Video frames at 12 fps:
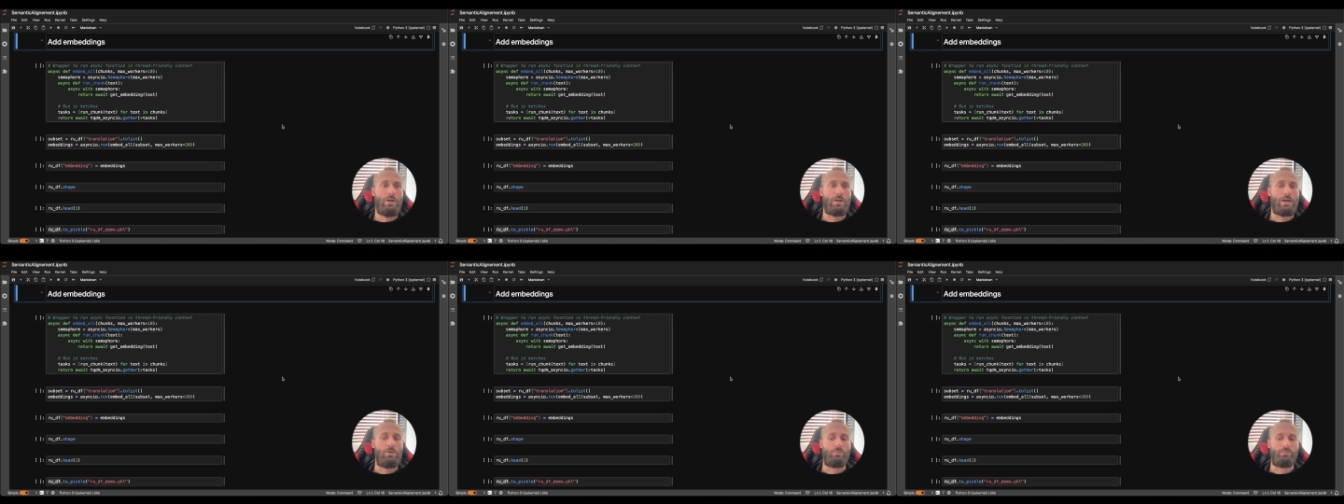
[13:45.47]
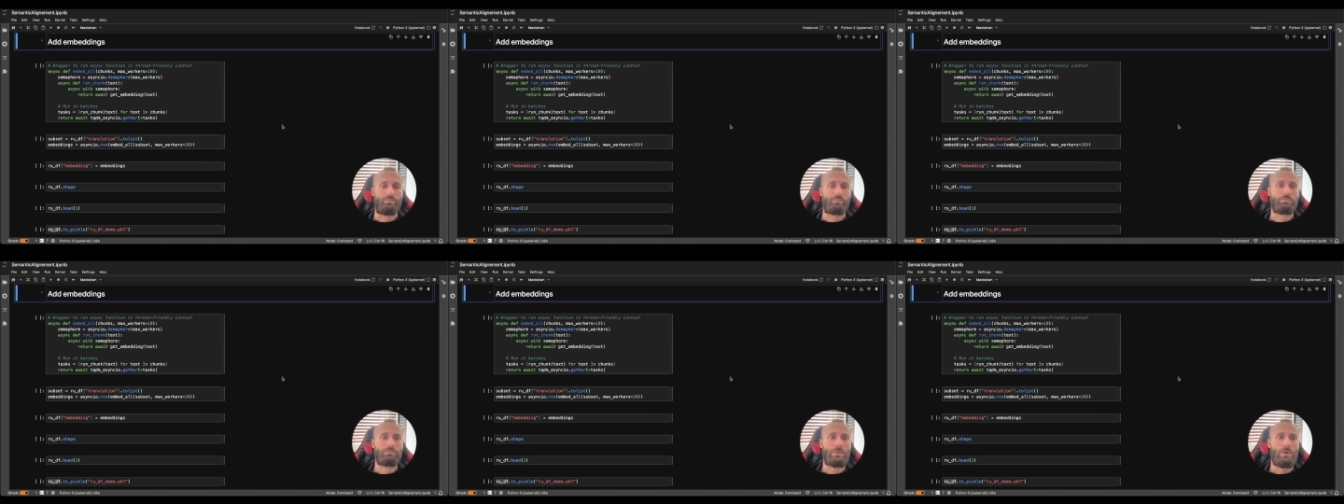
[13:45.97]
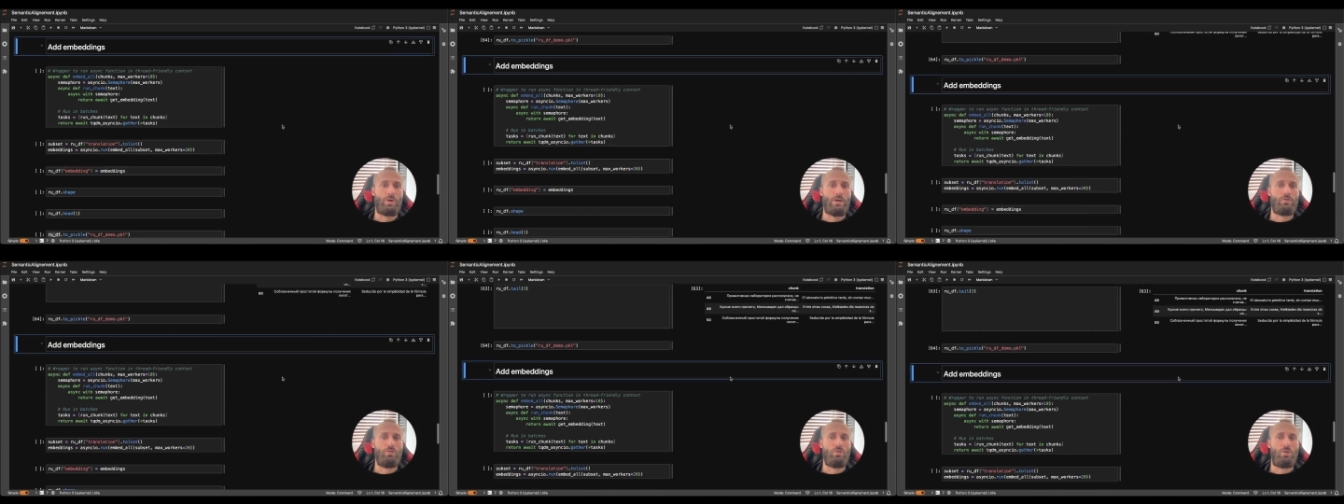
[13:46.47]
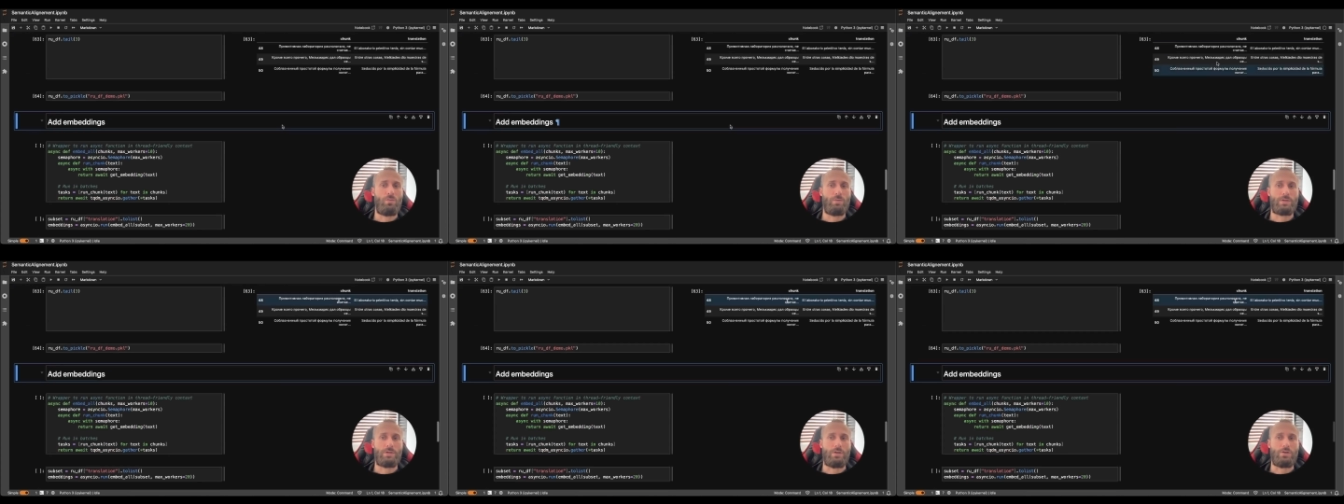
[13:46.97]
Now, we have 2
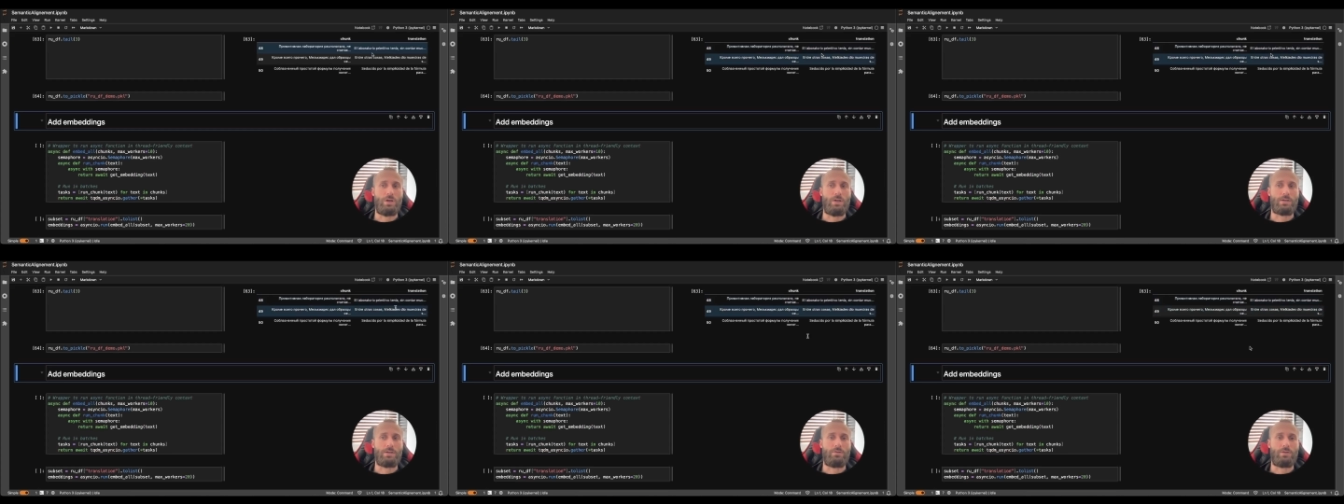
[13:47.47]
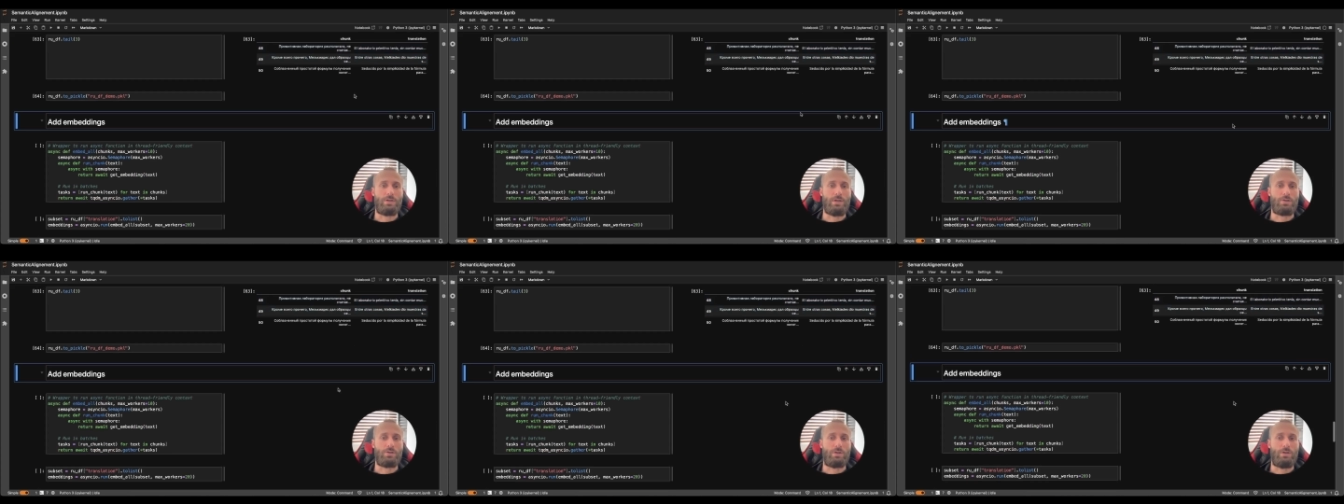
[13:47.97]
columns, chunks and translation.